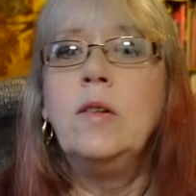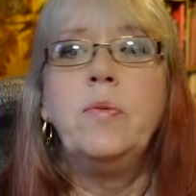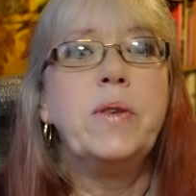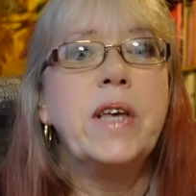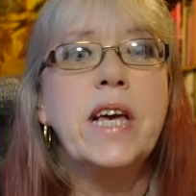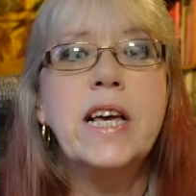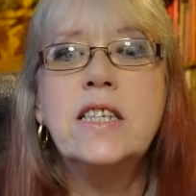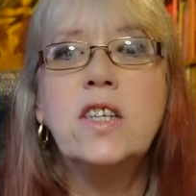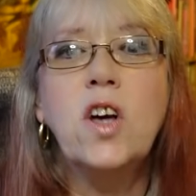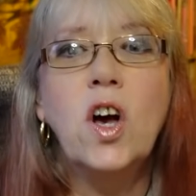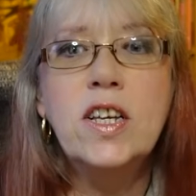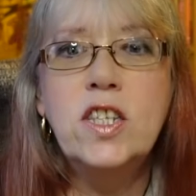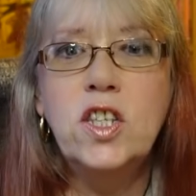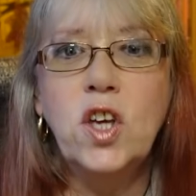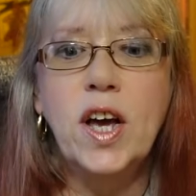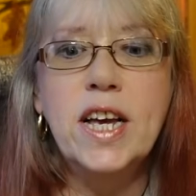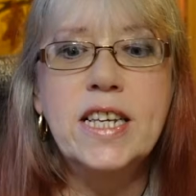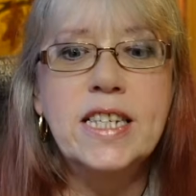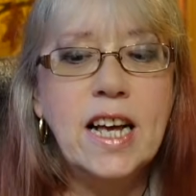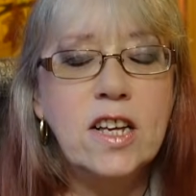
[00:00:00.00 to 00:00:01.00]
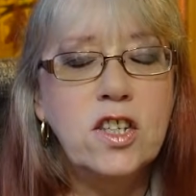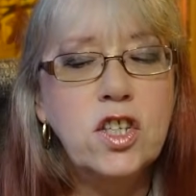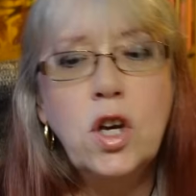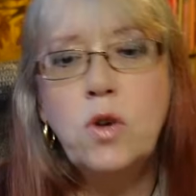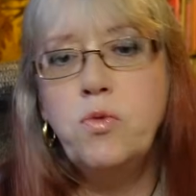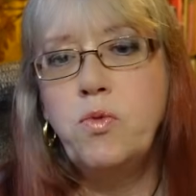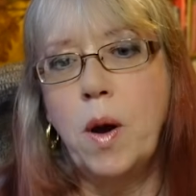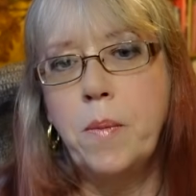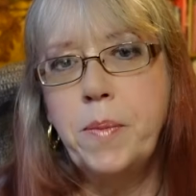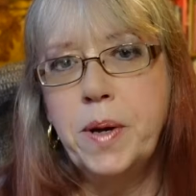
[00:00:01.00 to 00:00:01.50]
his eyesight is now so
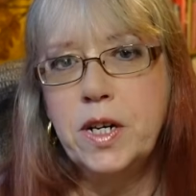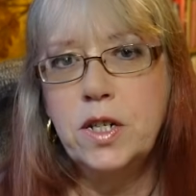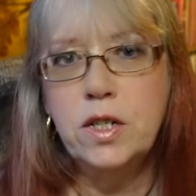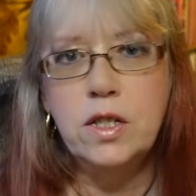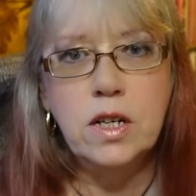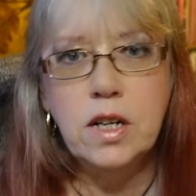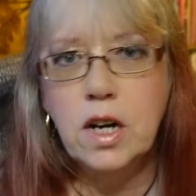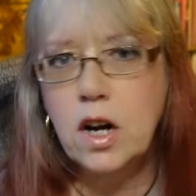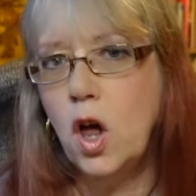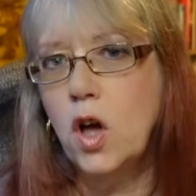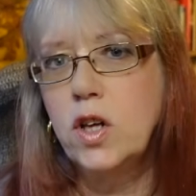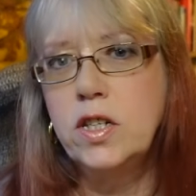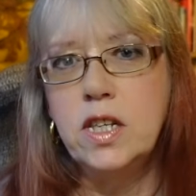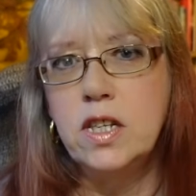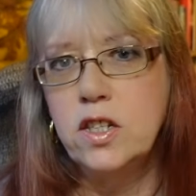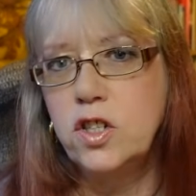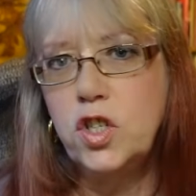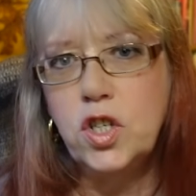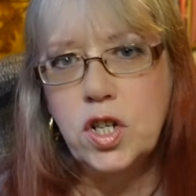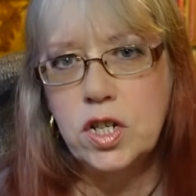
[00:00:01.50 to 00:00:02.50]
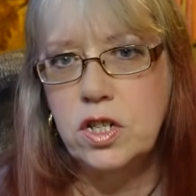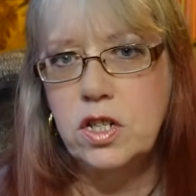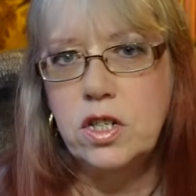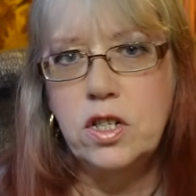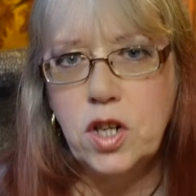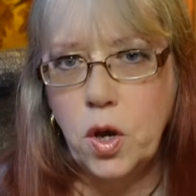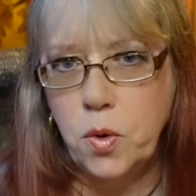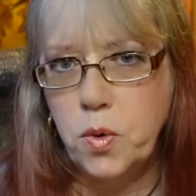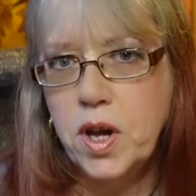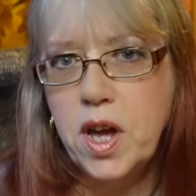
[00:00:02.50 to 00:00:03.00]
rubbish that glasses just
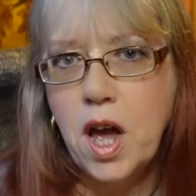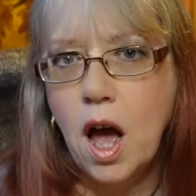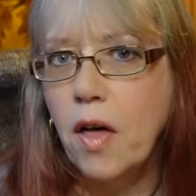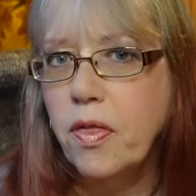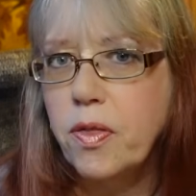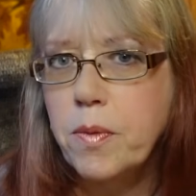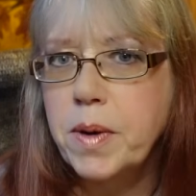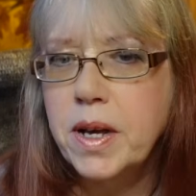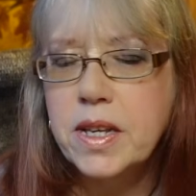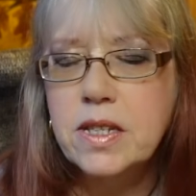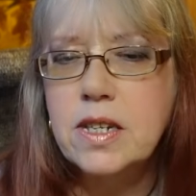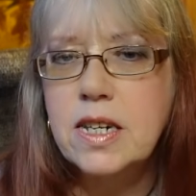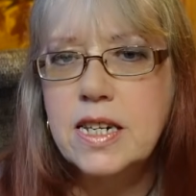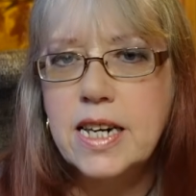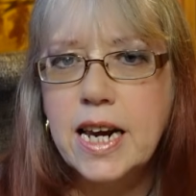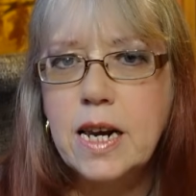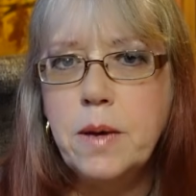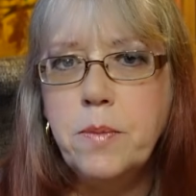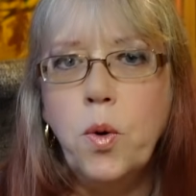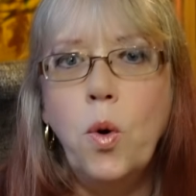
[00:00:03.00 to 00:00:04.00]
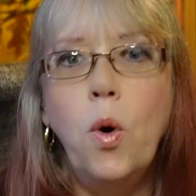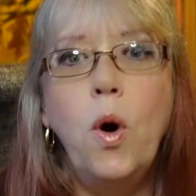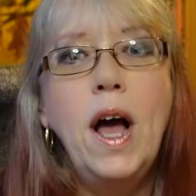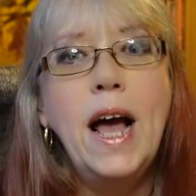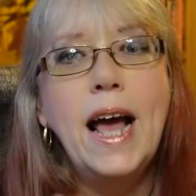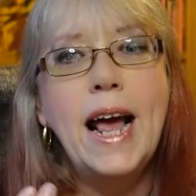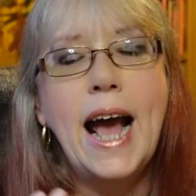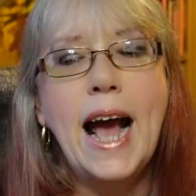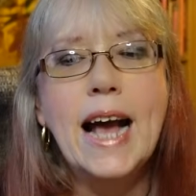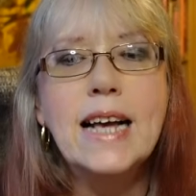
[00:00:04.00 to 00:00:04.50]
don't cut the mustard anymore.
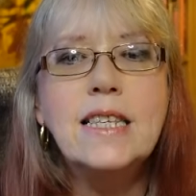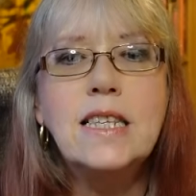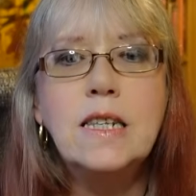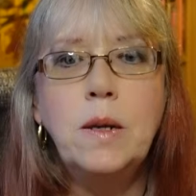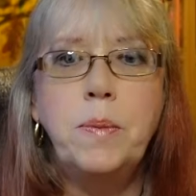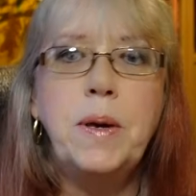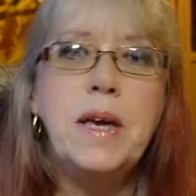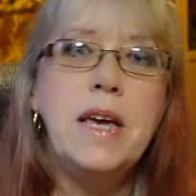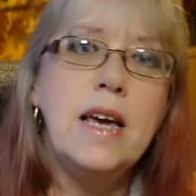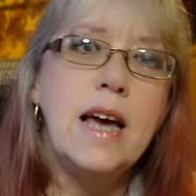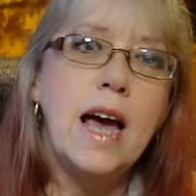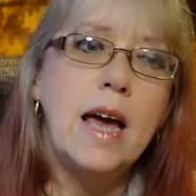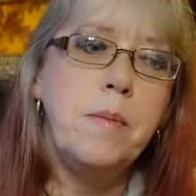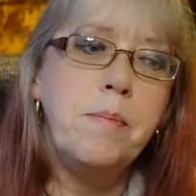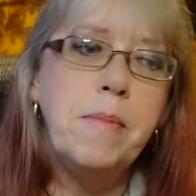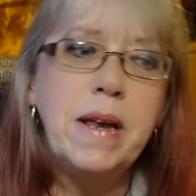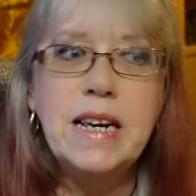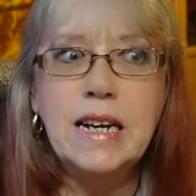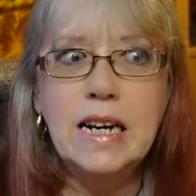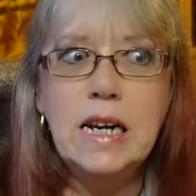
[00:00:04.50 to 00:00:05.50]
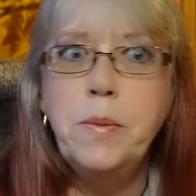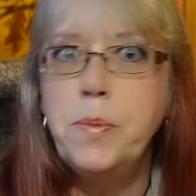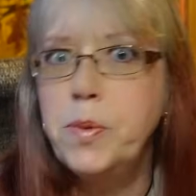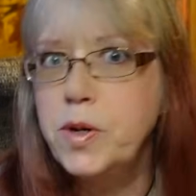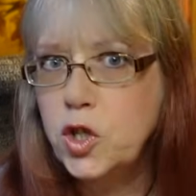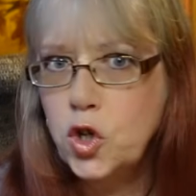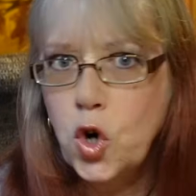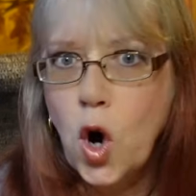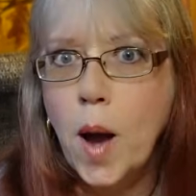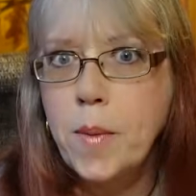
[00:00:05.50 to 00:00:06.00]
Has to be a medically
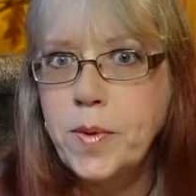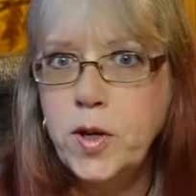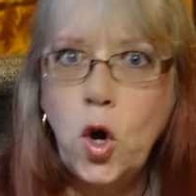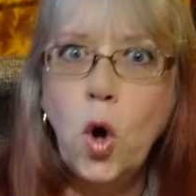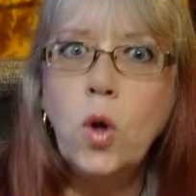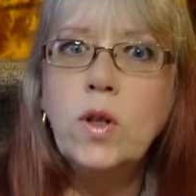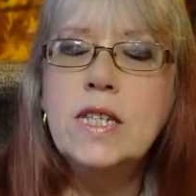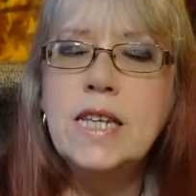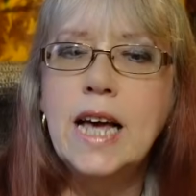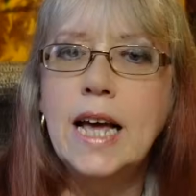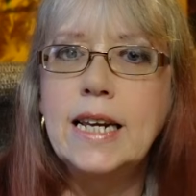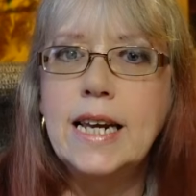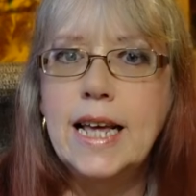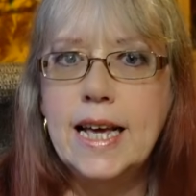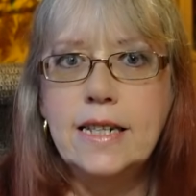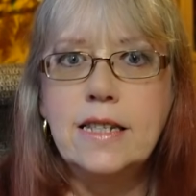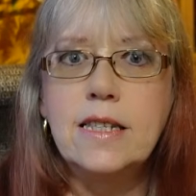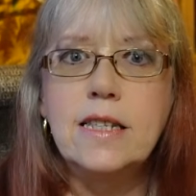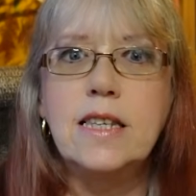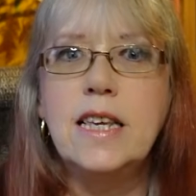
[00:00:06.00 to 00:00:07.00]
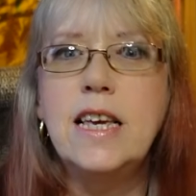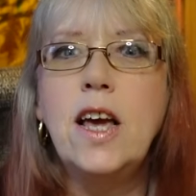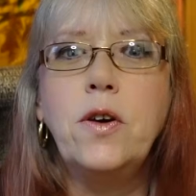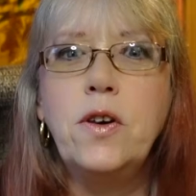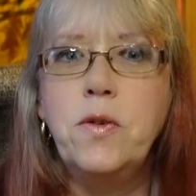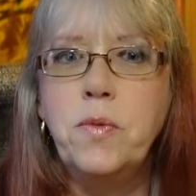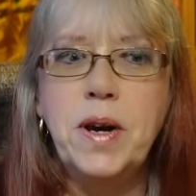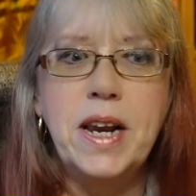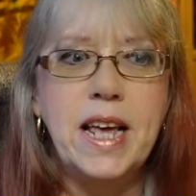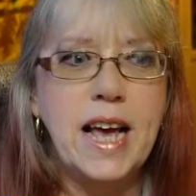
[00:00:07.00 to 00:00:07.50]
prescribed contact lens. He
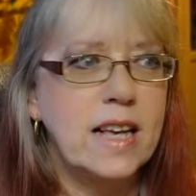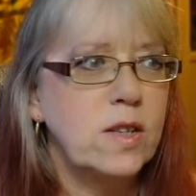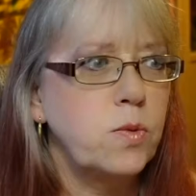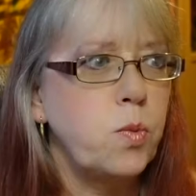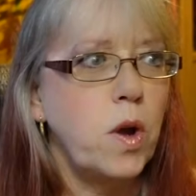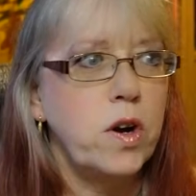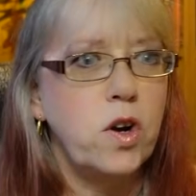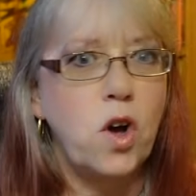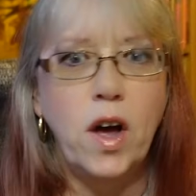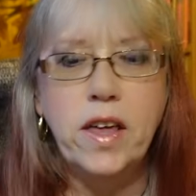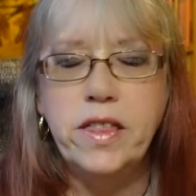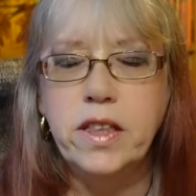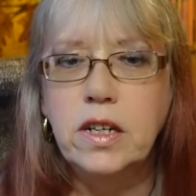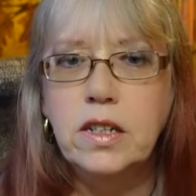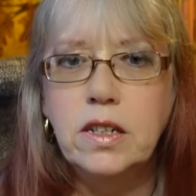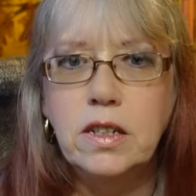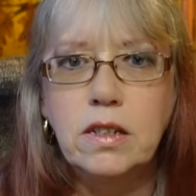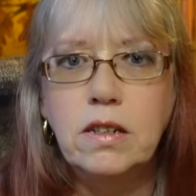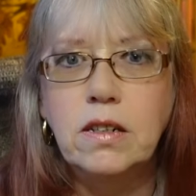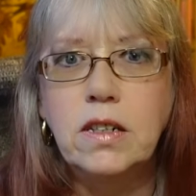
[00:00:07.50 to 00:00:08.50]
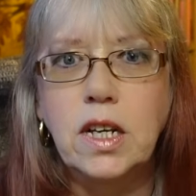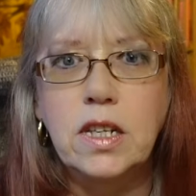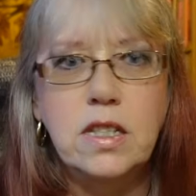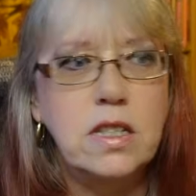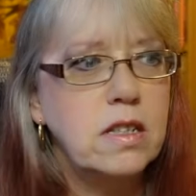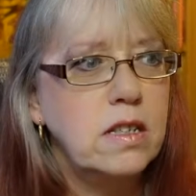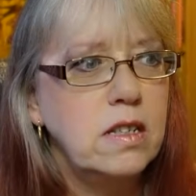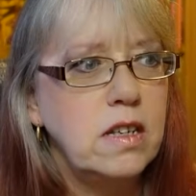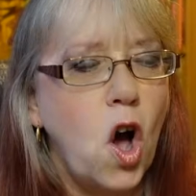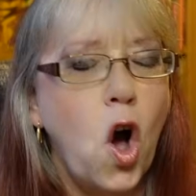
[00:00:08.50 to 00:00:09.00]
only really has one eye that
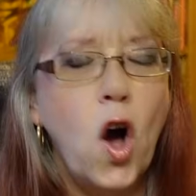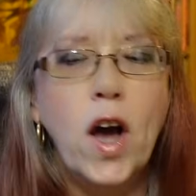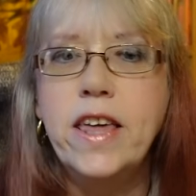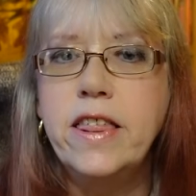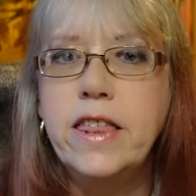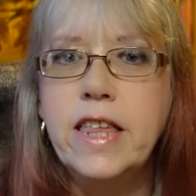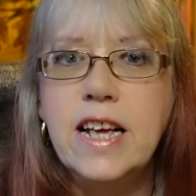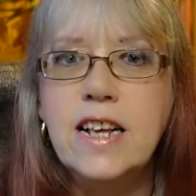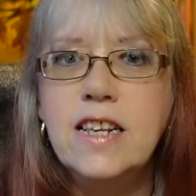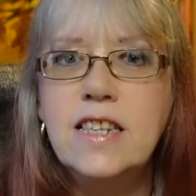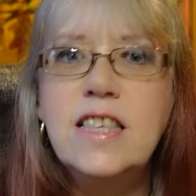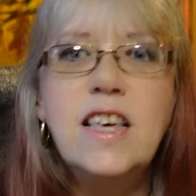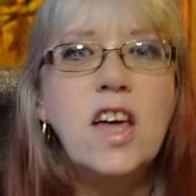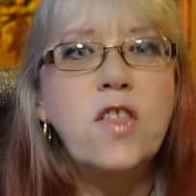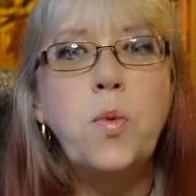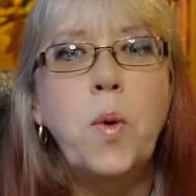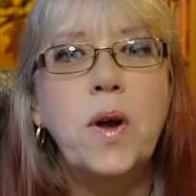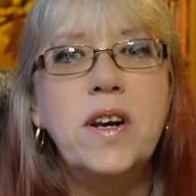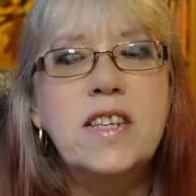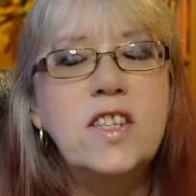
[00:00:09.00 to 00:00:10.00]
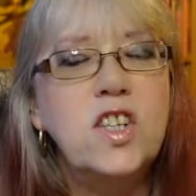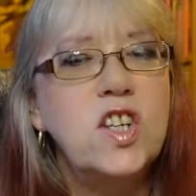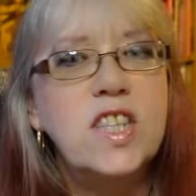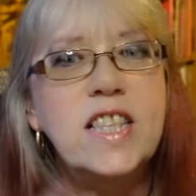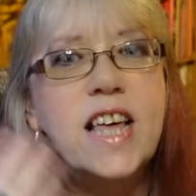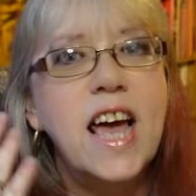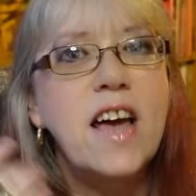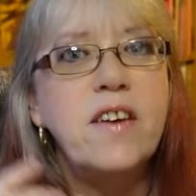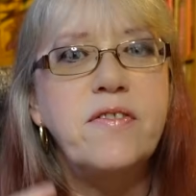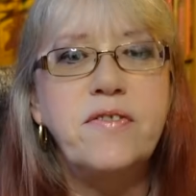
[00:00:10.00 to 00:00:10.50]
does eye things. The other one is just
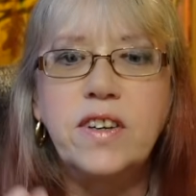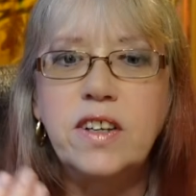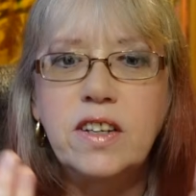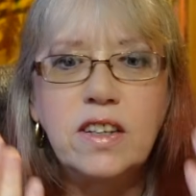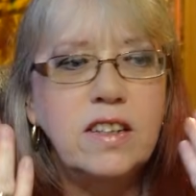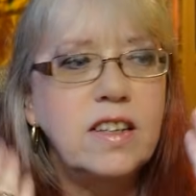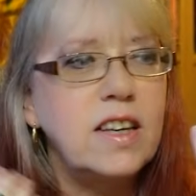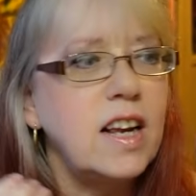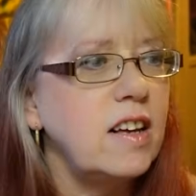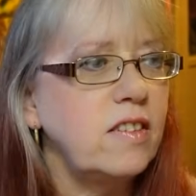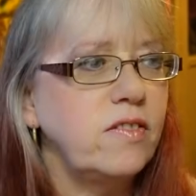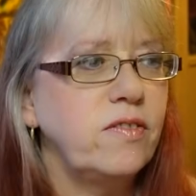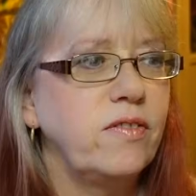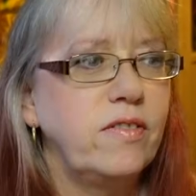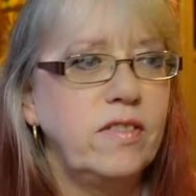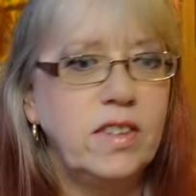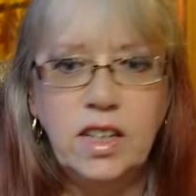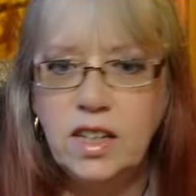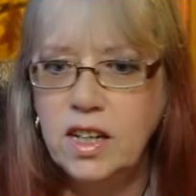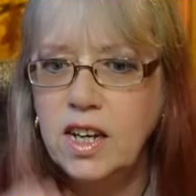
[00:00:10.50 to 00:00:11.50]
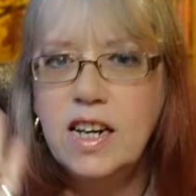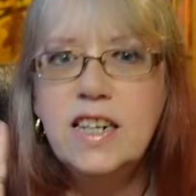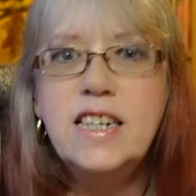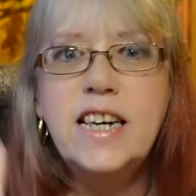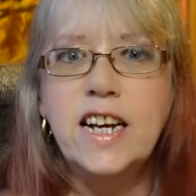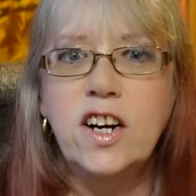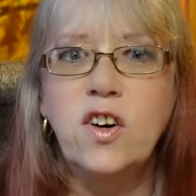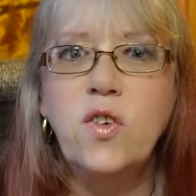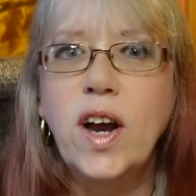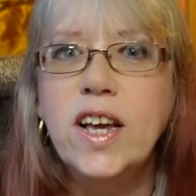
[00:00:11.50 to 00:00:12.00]
there for, you know,
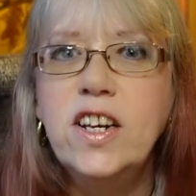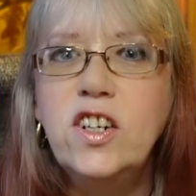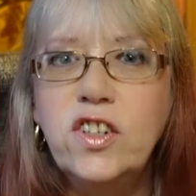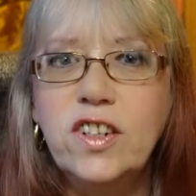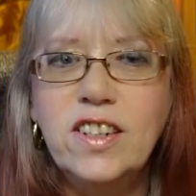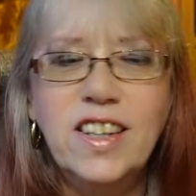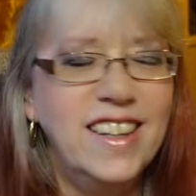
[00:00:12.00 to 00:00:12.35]
decoration.